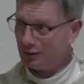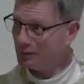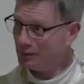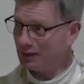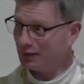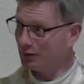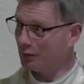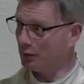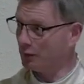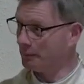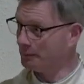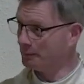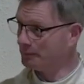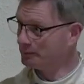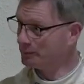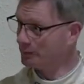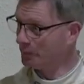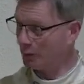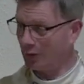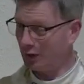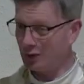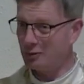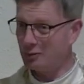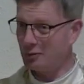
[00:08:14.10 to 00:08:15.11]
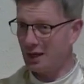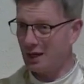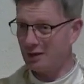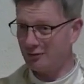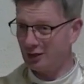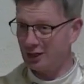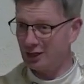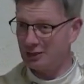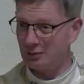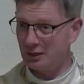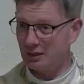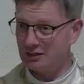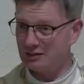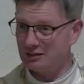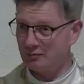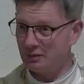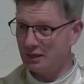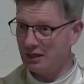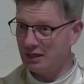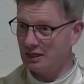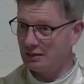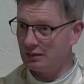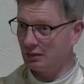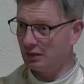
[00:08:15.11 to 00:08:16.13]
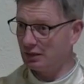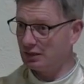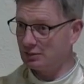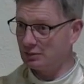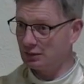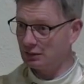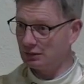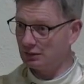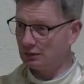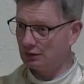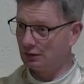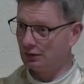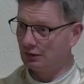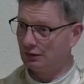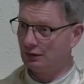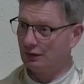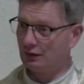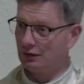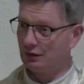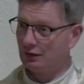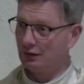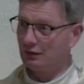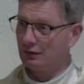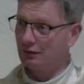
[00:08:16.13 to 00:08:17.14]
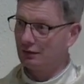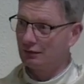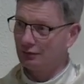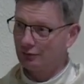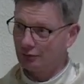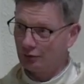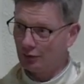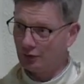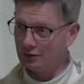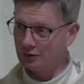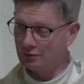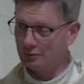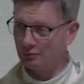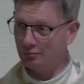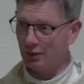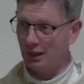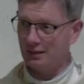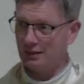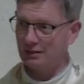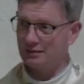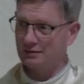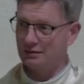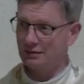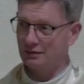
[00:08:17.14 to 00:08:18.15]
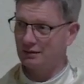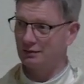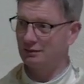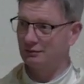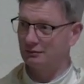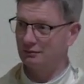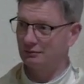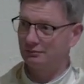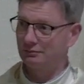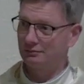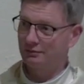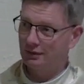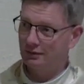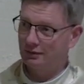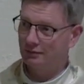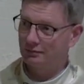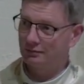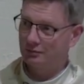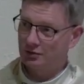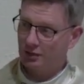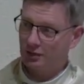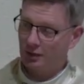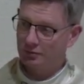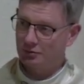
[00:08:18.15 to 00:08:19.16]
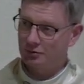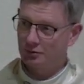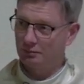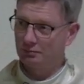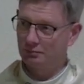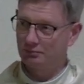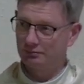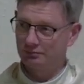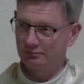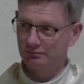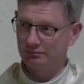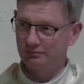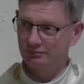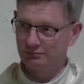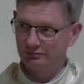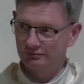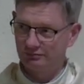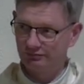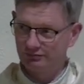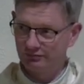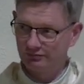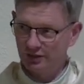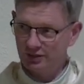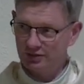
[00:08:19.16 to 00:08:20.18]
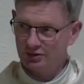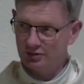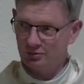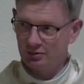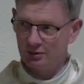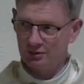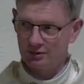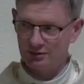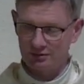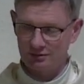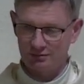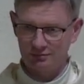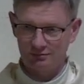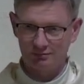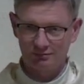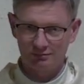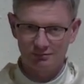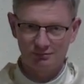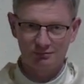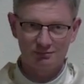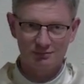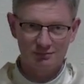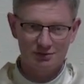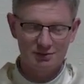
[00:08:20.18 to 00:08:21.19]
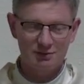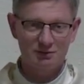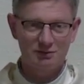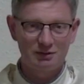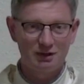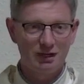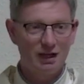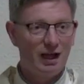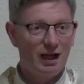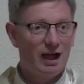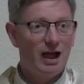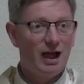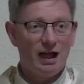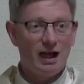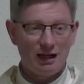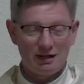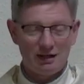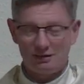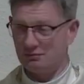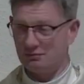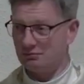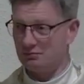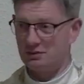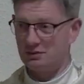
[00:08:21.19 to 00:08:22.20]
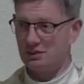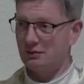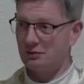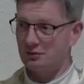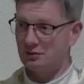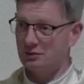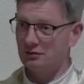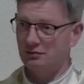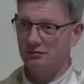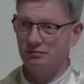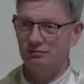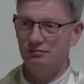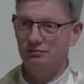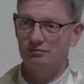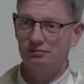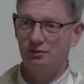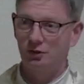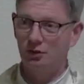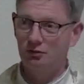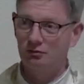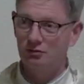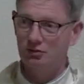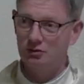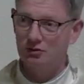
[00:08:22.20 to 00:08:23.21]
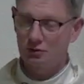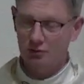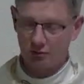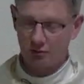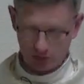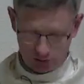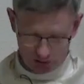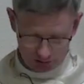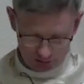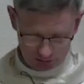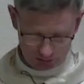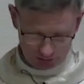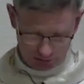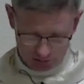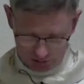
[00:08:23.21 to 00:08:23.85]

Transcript: at home. Why are you paying for an expensive meal? You might as well throw on some pasta and a bit of chopped up vegetables and stuff and save yourself 100 euro and do that